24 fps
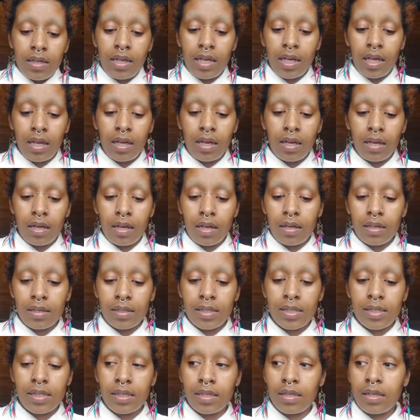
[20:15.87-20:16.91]

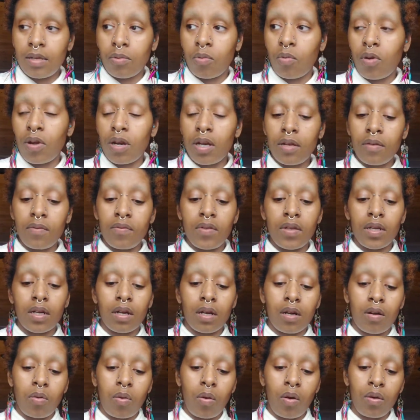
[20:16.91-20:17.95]
The one of
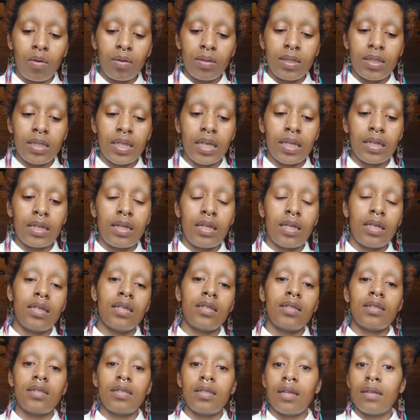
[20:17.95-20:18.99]
their quotes that
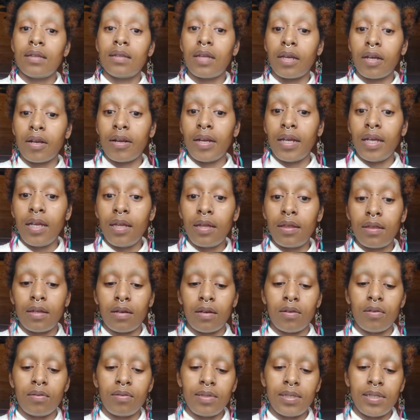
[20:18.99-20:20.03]
is their
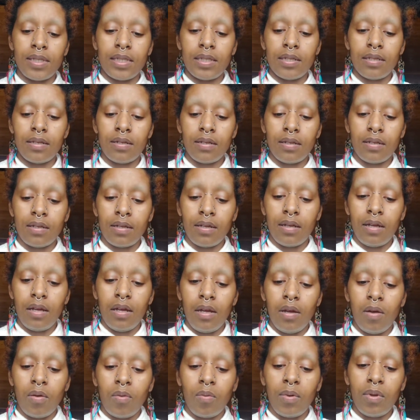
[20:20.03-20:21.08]
ethos:
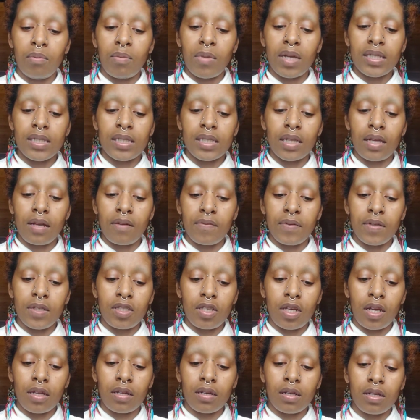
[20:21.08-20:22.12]
we must love
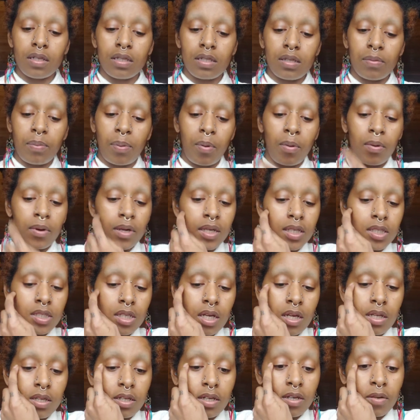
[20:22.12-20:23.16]
each other and support
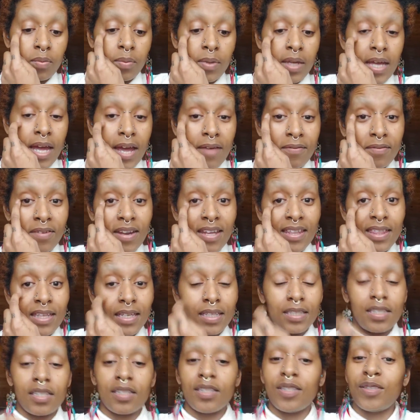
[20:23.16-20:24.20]
each other. We have
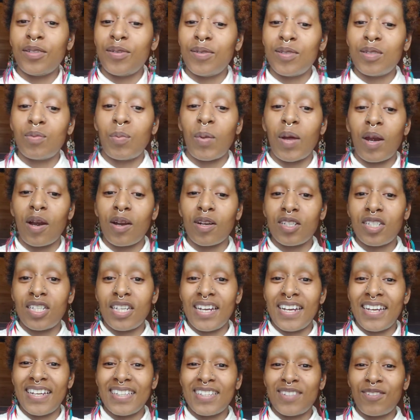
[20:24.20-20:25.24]
nothing to lose but our
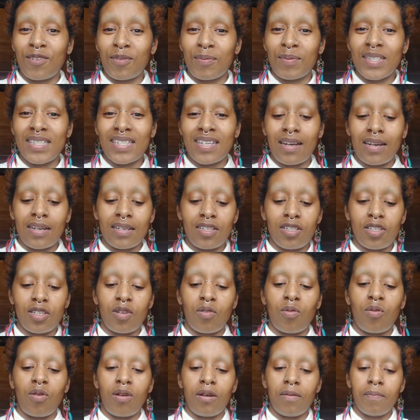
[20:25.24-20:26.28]
chains, from Asada
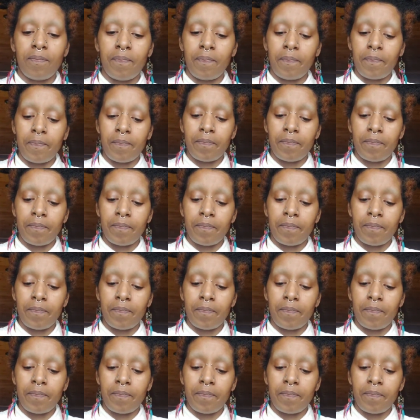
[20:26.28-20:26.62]
Shakur.